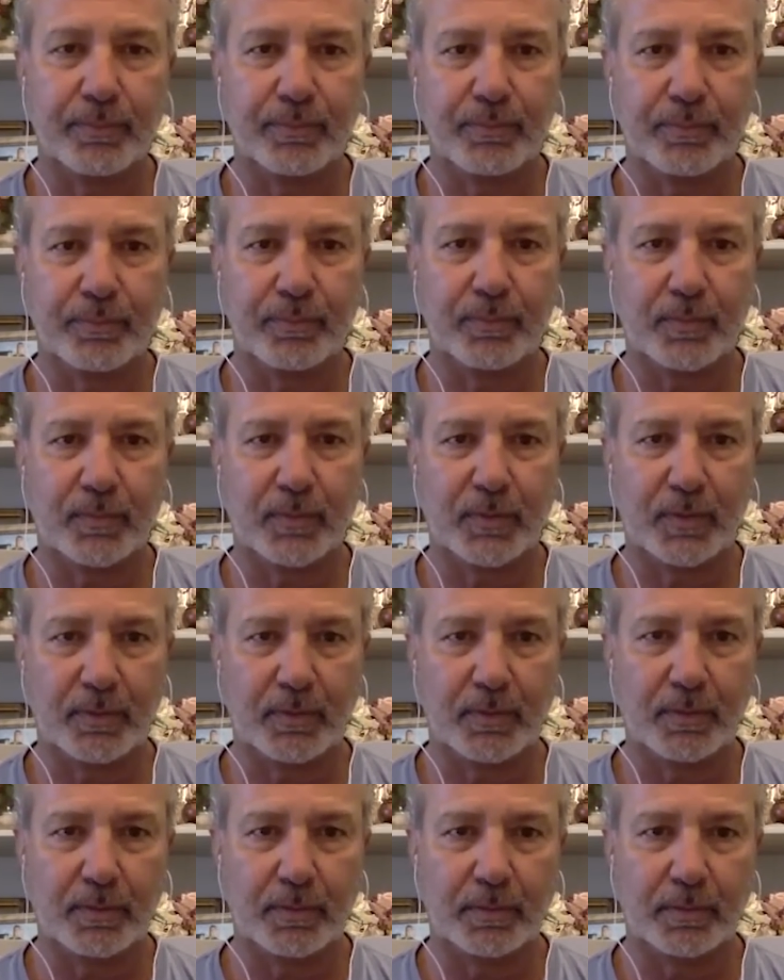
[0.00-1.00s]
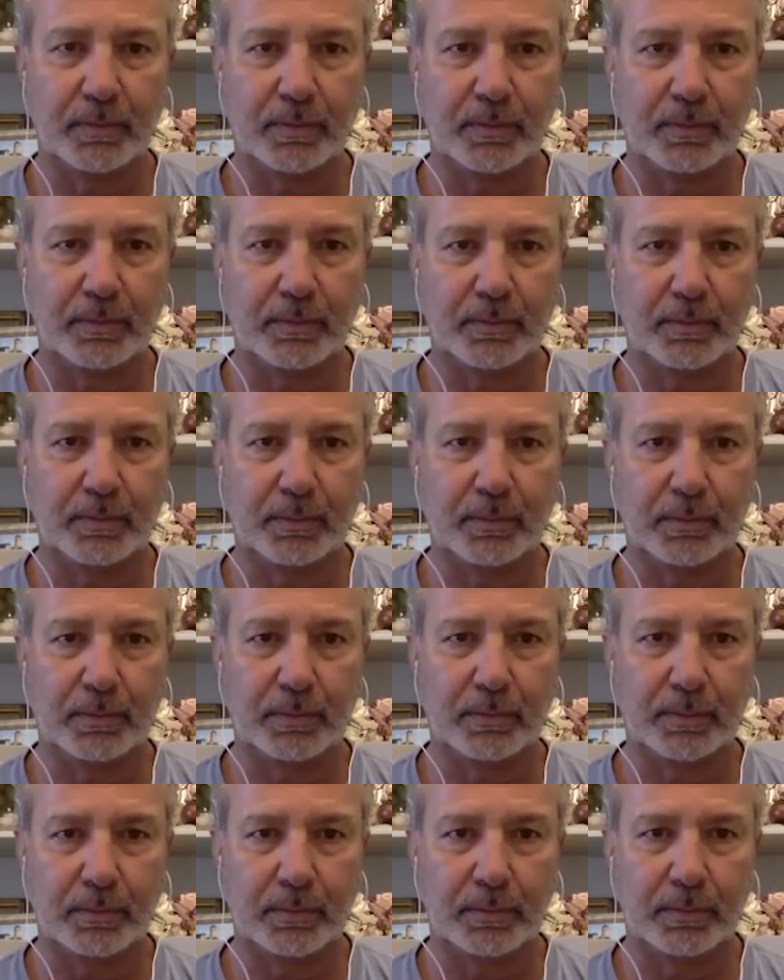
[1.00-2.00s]

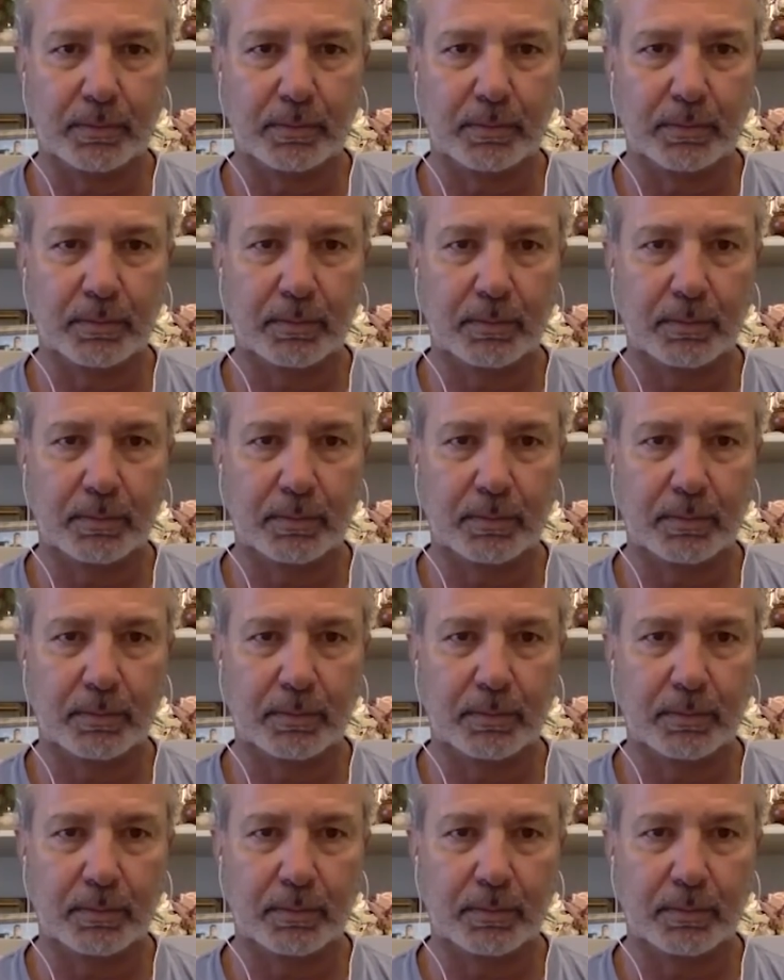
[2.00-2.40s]
The person shown says nothing.